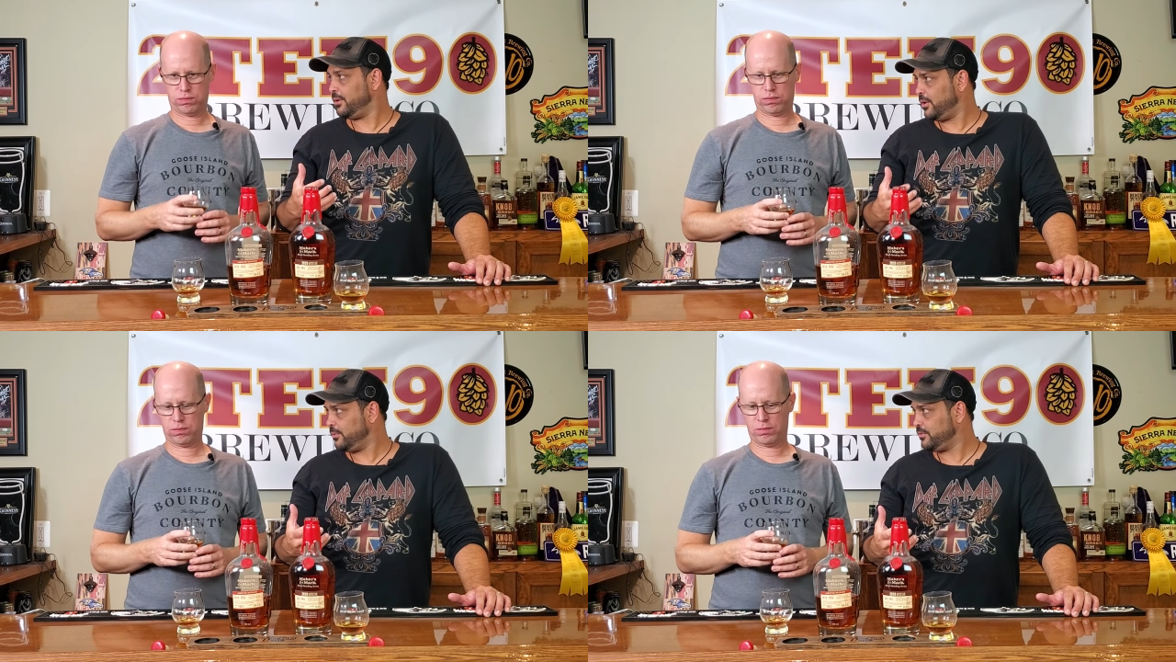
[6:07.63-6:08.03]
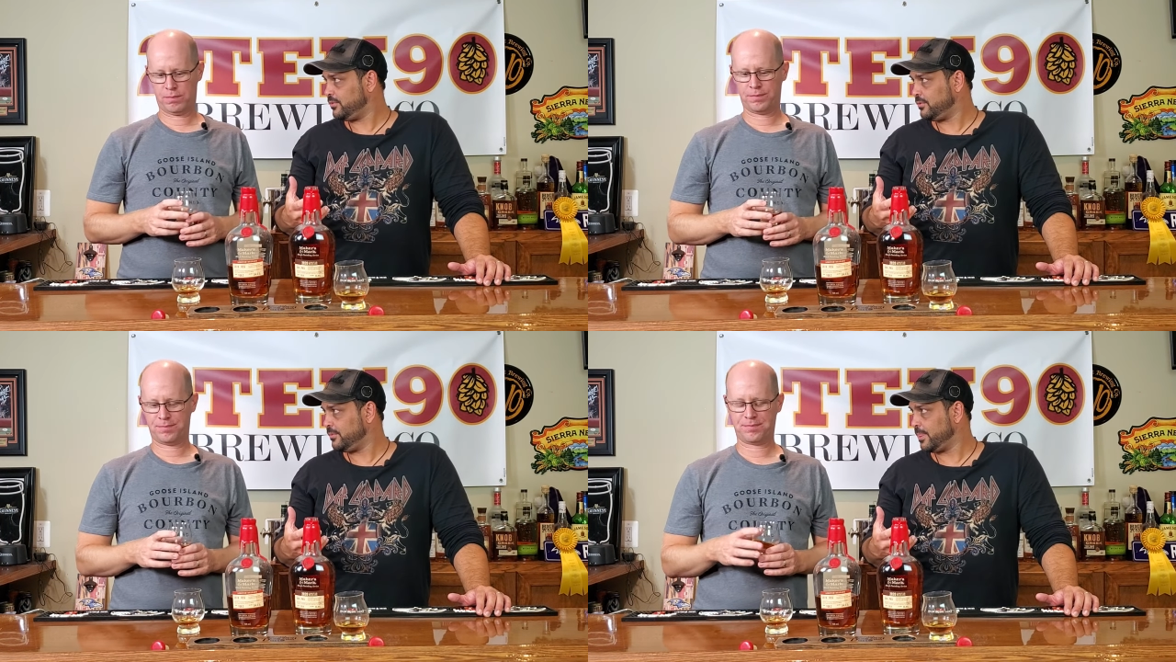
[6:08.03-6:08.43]

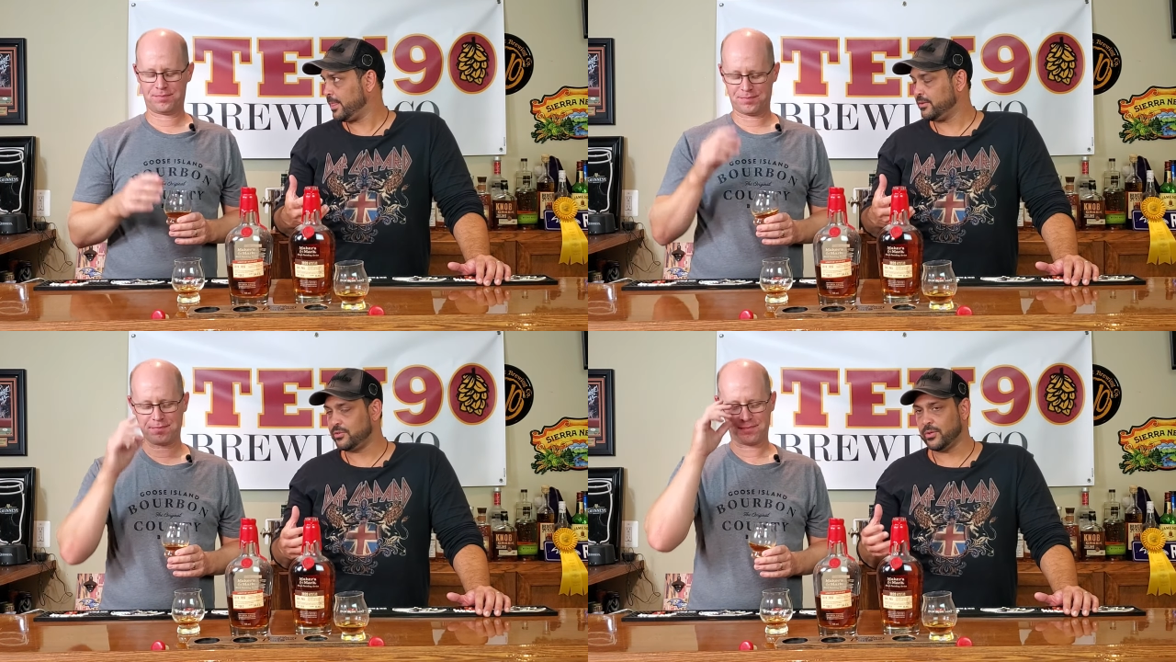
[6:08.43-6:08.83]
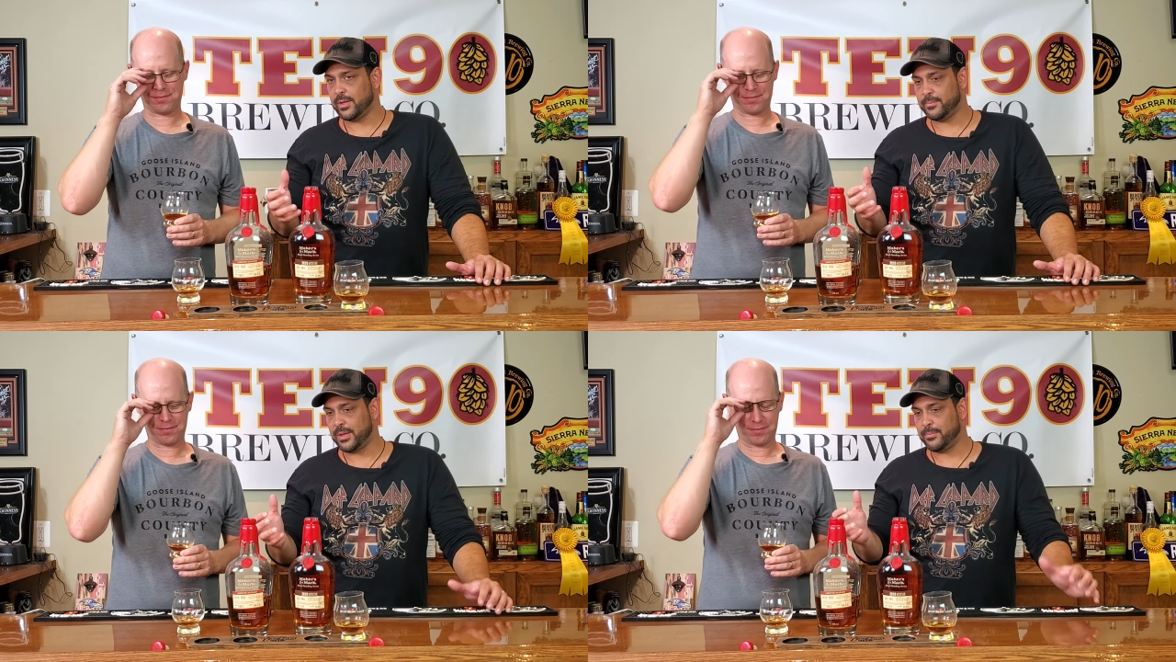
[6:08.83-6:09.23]
Speaker 1: notes. So they,
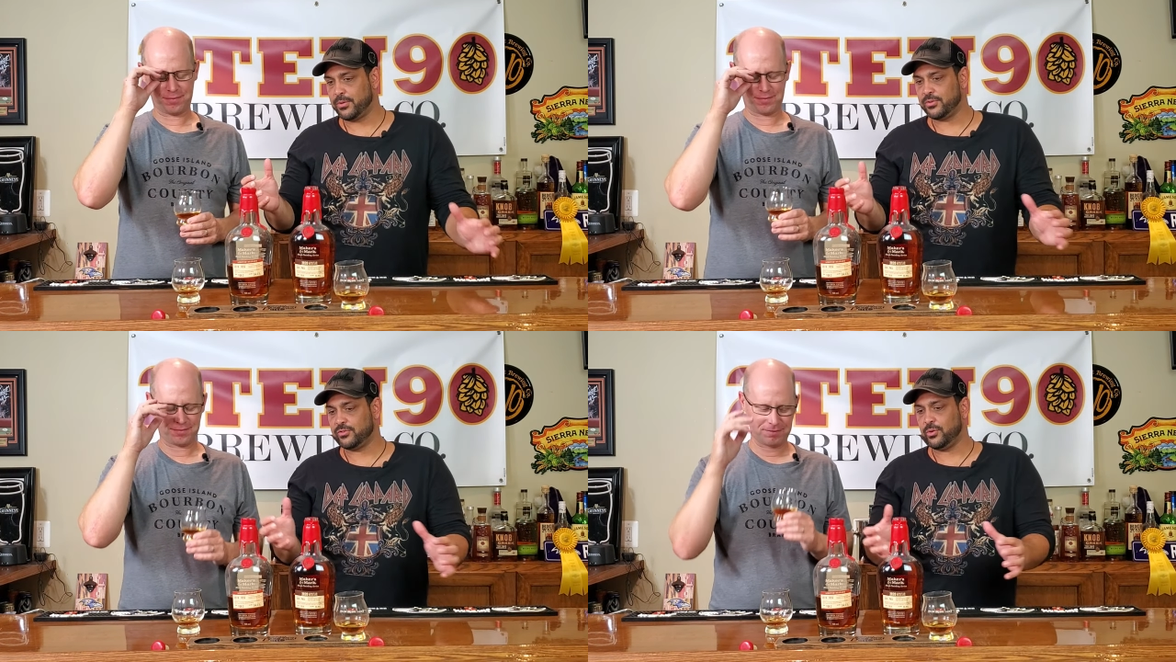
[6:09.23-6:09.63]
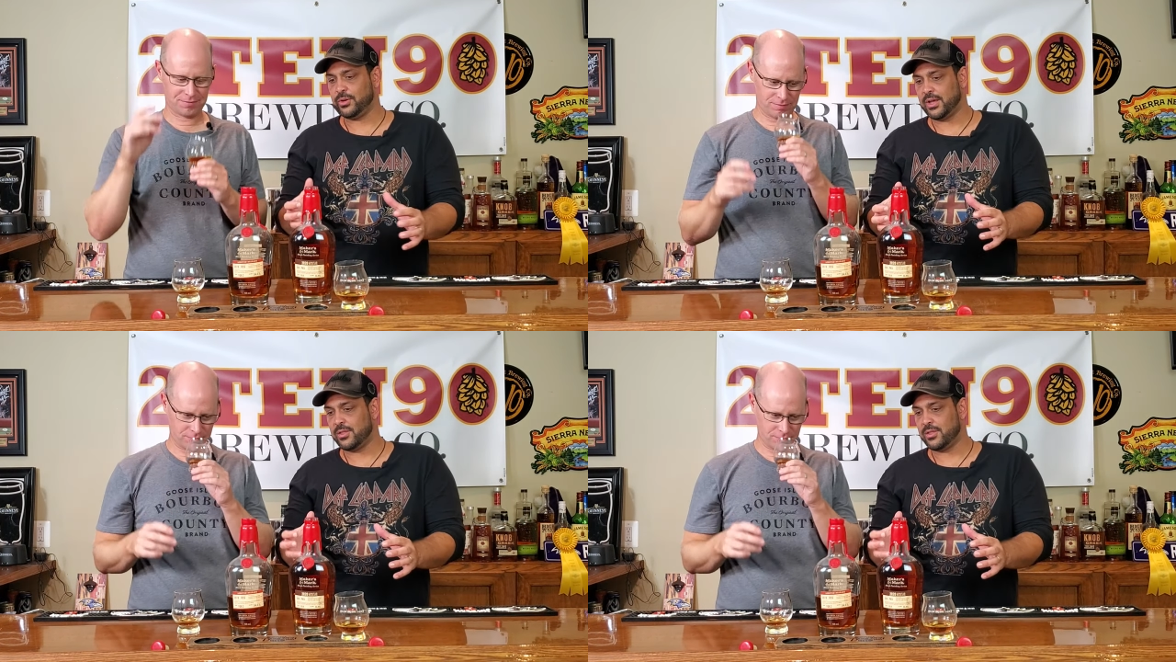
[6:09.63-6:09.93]
they put the two together.